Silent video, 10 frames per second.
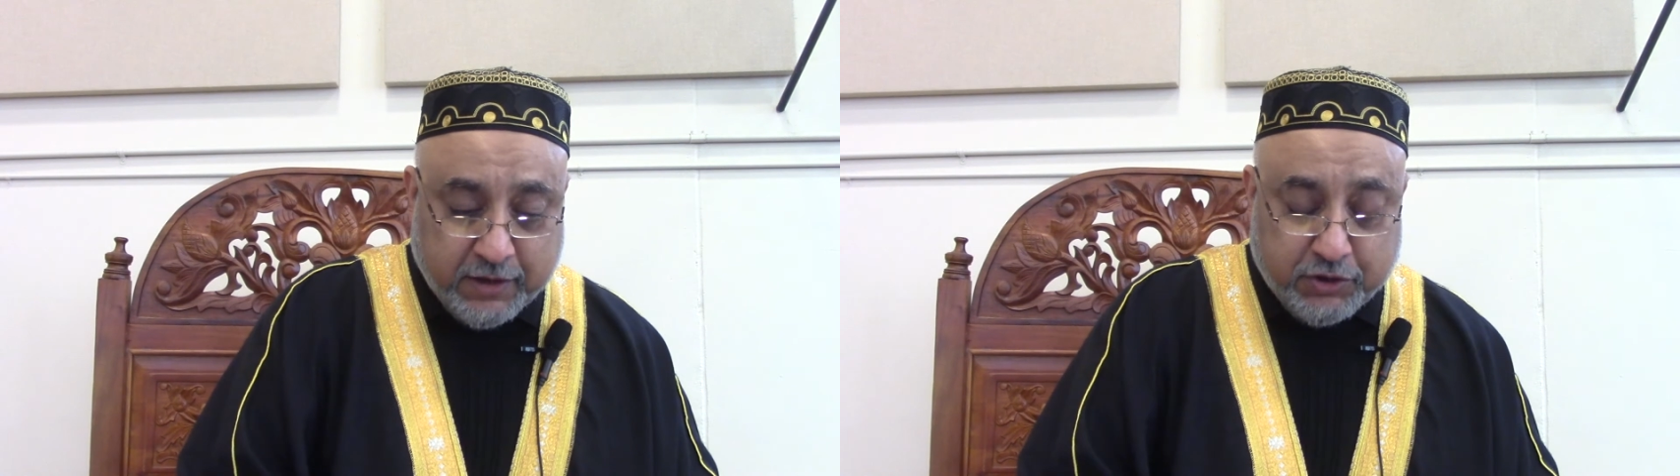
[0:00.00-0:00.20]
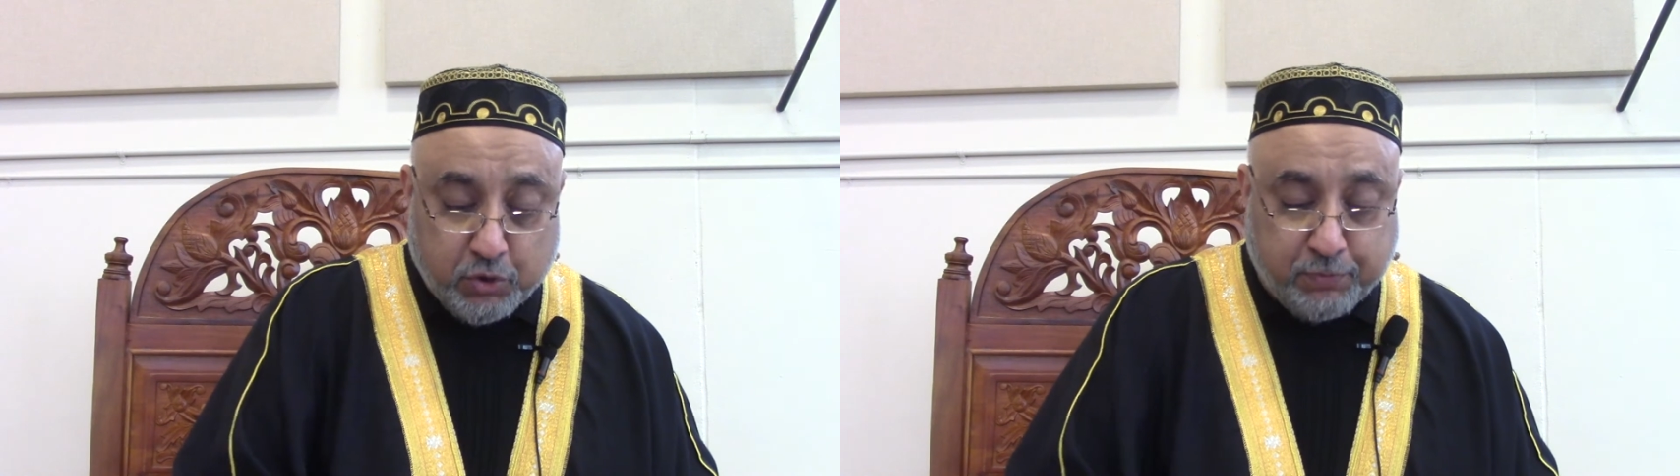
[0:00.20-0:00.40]

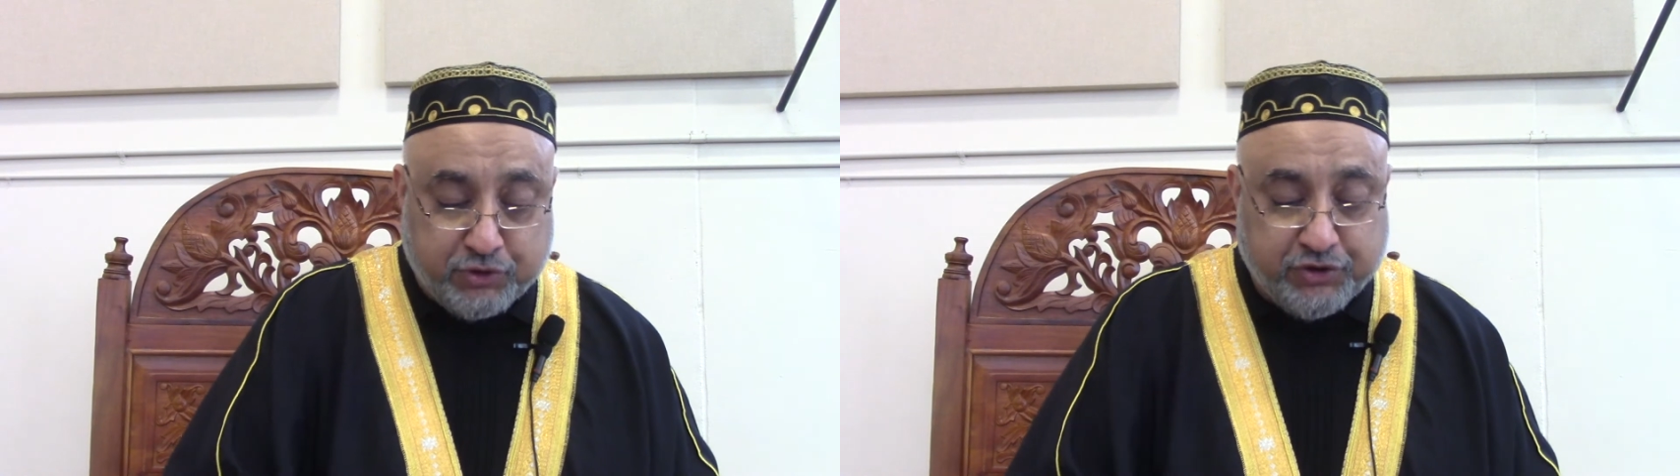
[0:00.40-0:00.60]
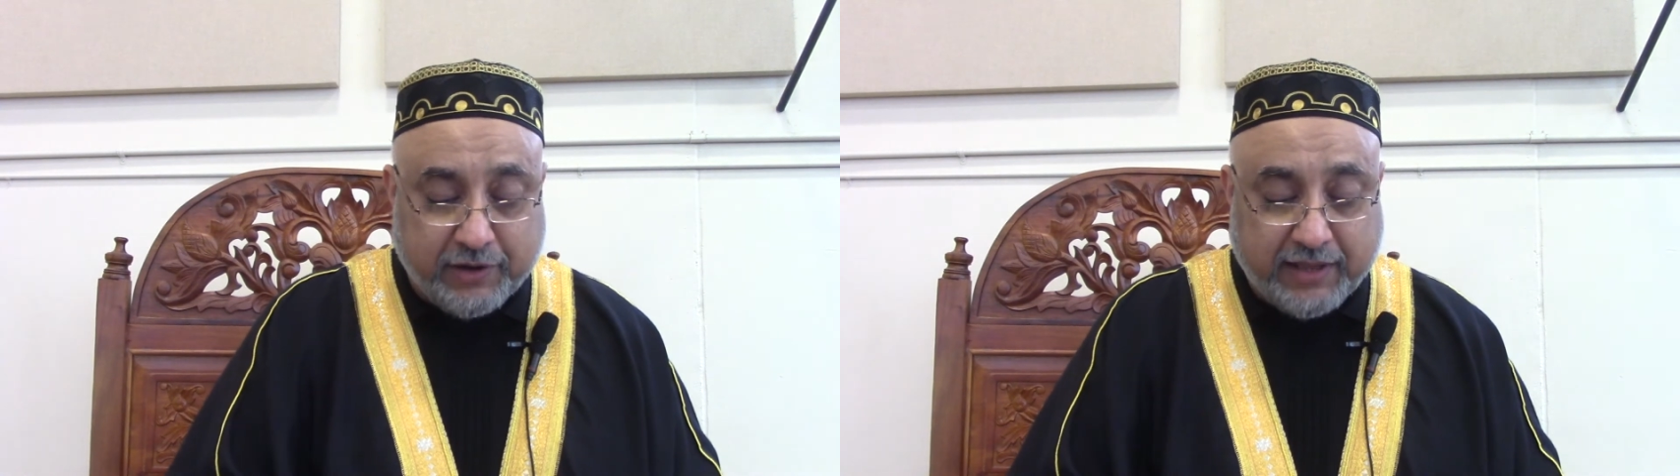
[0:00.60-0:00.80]
You
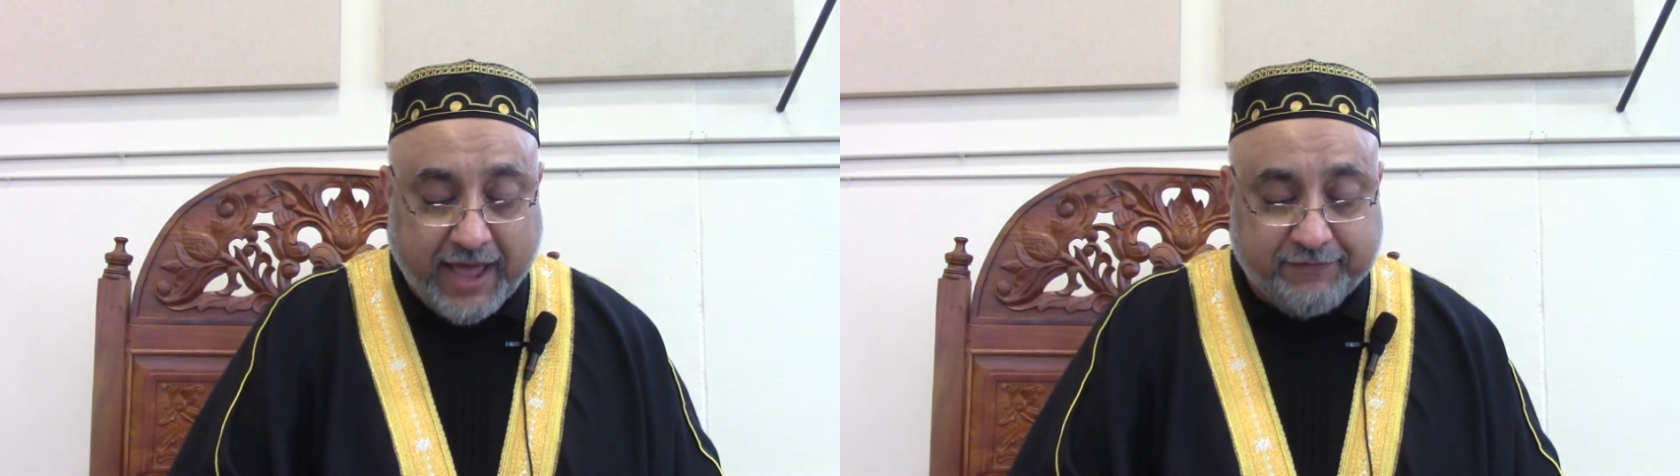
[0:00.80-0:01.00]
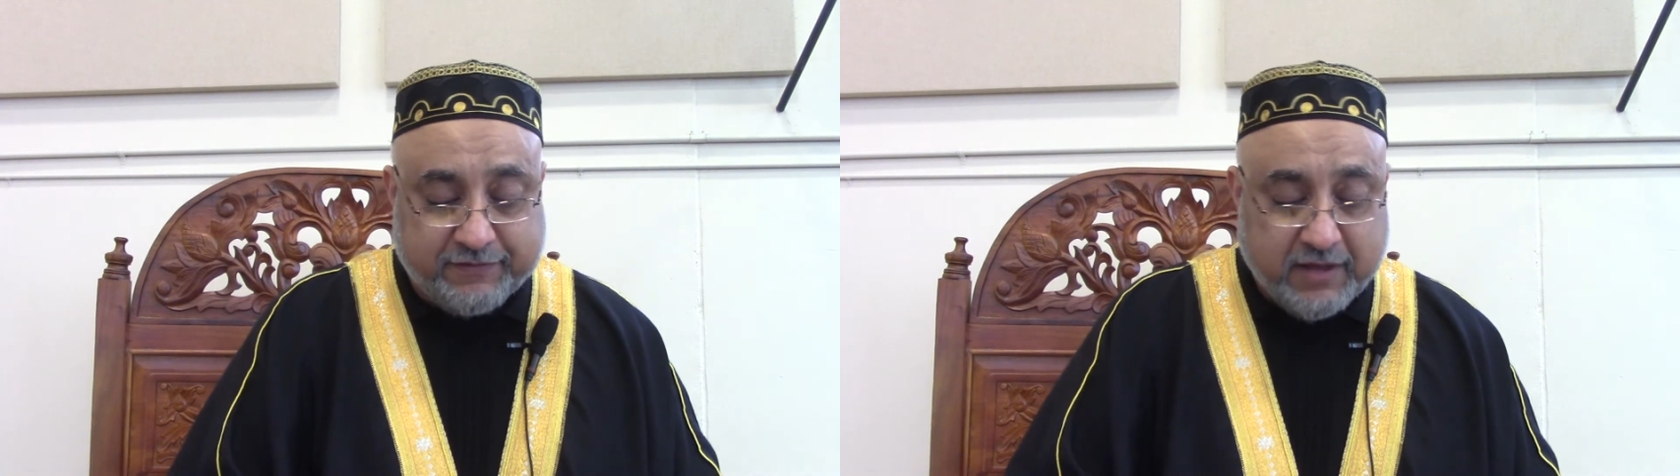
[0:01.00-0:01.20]
put your
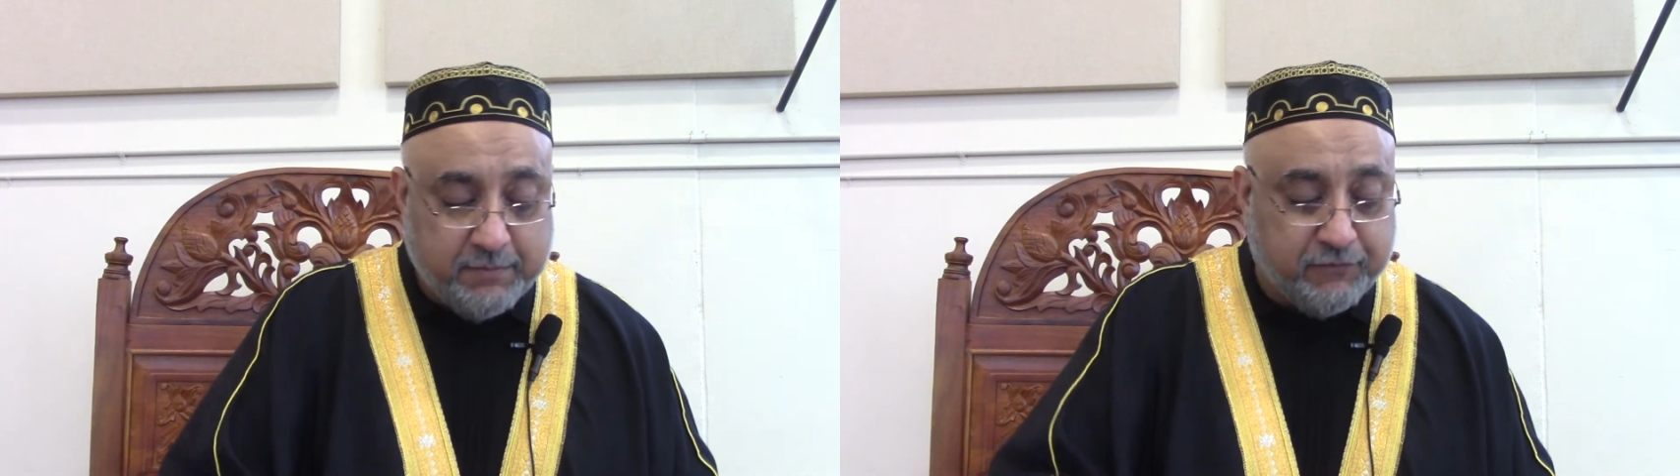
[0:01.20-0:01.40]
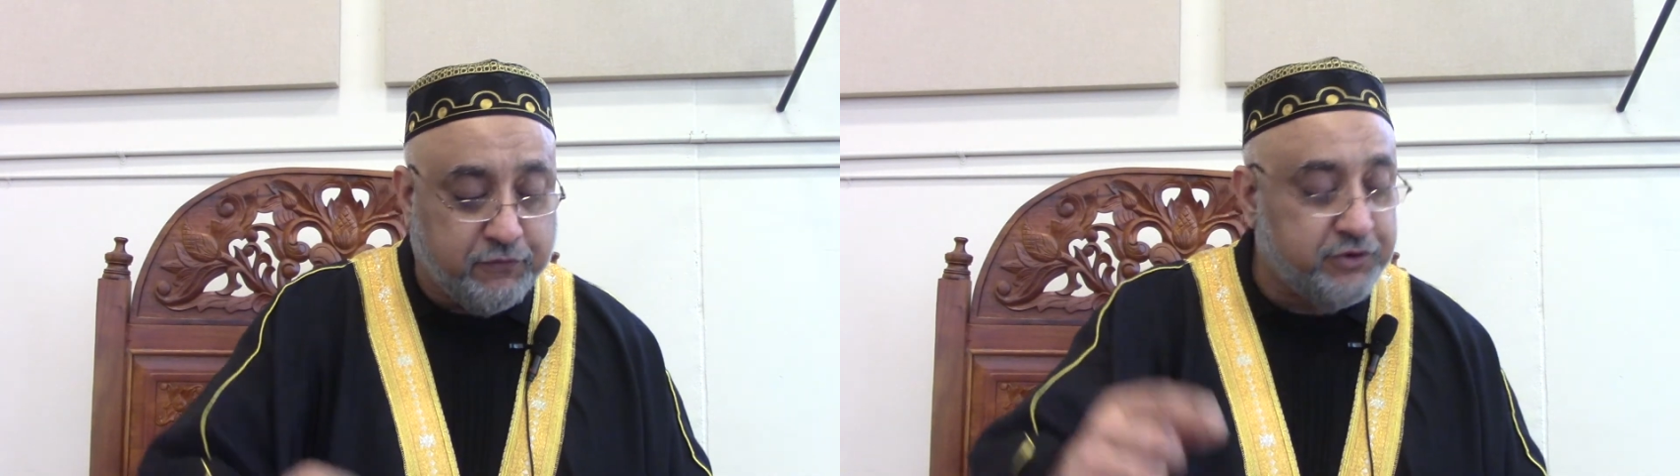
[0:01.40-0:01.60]
life
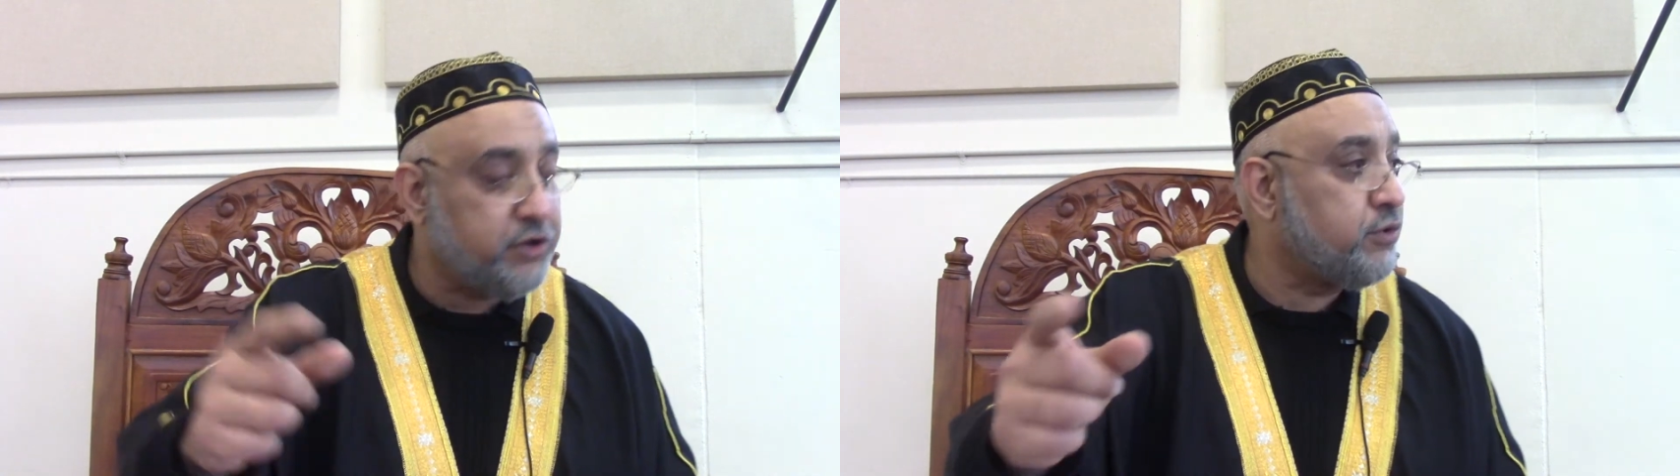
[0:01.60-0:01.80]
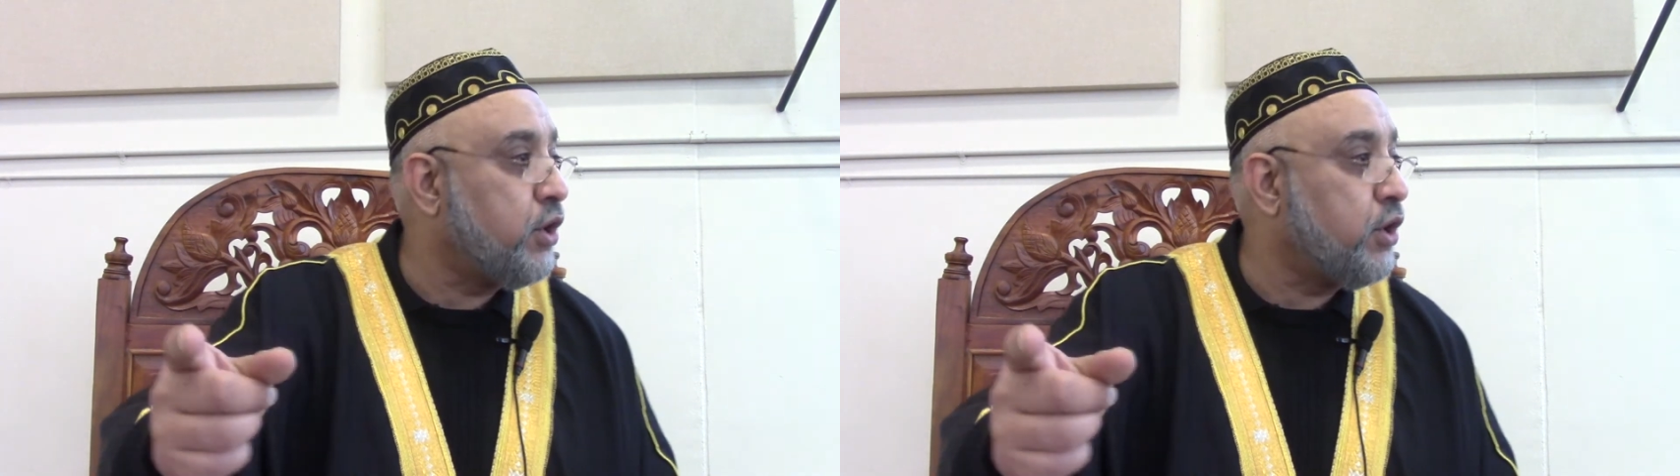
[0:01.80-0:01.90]
before your